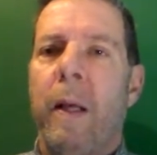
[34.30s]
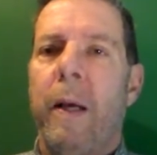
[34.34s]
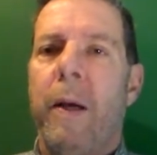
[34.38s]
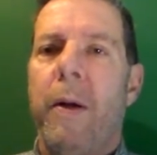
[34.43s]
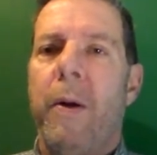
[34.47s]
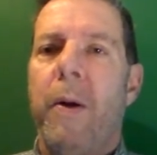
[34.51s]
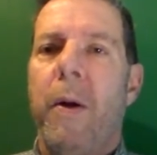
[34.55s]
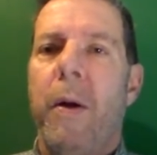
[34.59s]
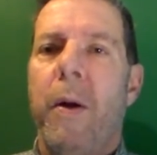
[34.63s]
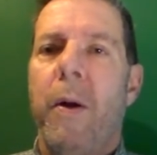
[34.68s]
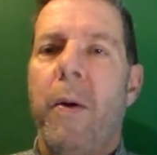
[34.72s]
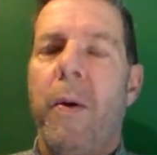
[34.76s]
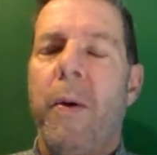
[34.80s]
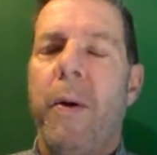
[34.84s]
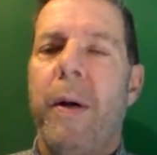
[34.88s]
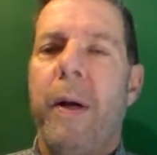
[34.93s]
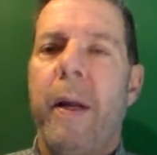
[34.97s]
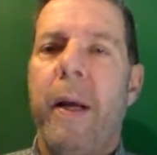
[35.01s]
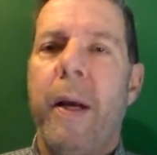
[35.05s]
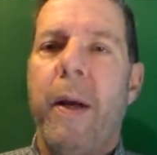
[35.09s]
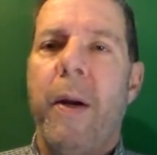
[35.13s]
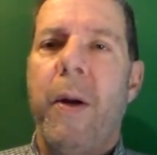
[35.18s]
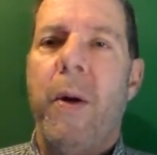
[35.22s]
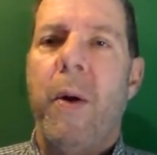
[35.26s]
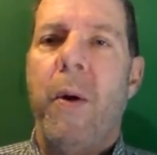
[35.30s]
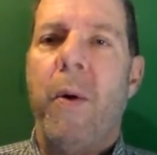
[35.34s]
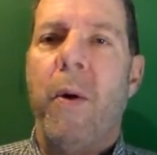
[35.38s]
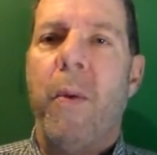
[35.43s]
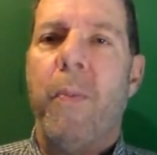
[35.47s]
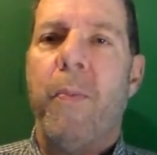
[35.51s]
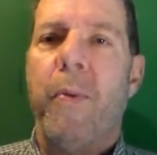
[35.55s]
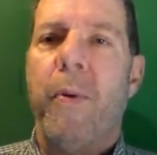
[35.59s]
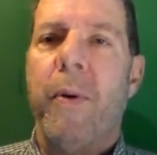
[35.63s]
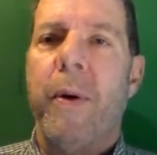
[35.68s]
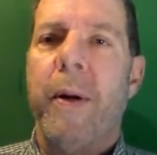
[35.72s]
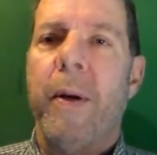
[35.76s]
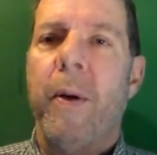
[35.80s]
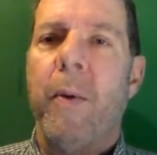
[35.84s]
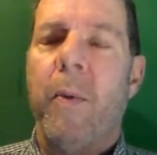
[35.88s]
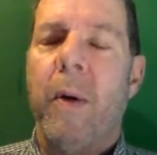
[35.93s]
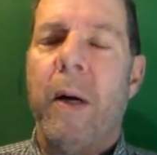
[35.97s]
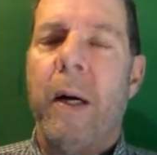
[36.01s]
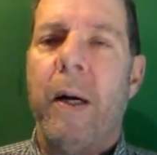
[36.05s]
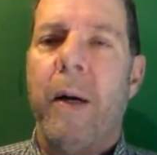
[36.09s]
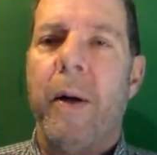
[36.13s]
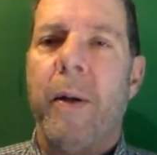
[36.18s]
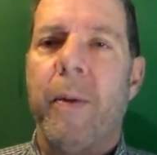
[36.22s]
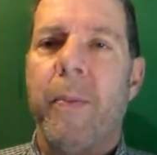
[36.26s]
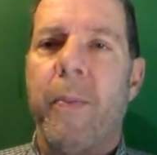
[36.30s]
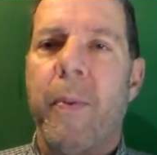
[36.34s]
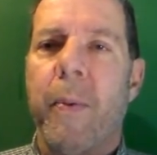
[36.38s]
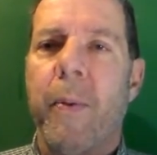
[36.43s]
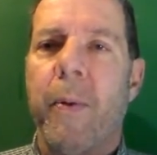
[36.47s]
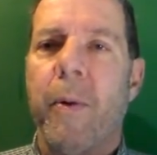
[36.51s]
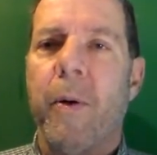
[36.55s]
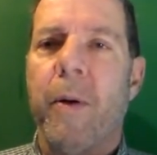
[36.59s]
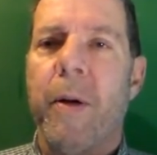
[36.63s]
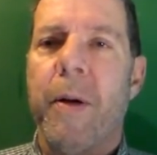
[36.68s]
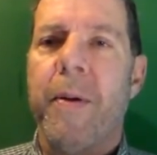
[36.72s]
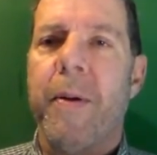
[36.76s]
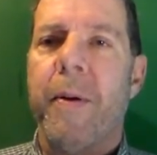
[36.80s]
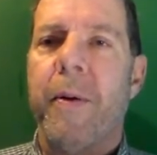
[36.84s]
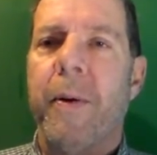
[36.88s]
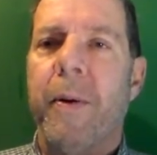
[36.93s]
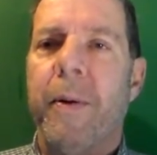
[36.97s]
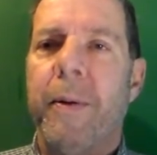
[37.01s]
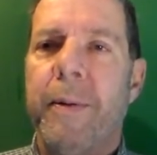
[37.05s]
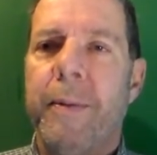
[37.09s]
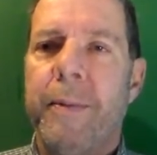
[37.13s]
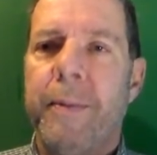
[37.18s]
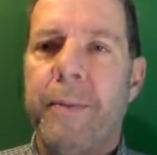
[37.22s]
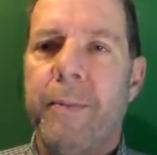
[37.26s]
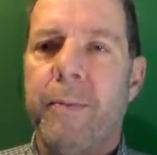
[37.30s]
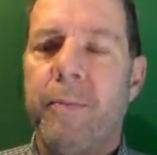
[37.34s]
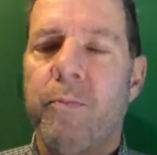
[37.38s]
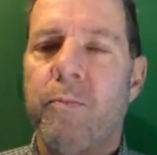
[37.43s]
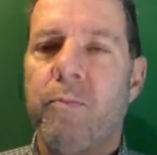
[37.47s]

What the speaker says: He knew her pretty well as a parishioner.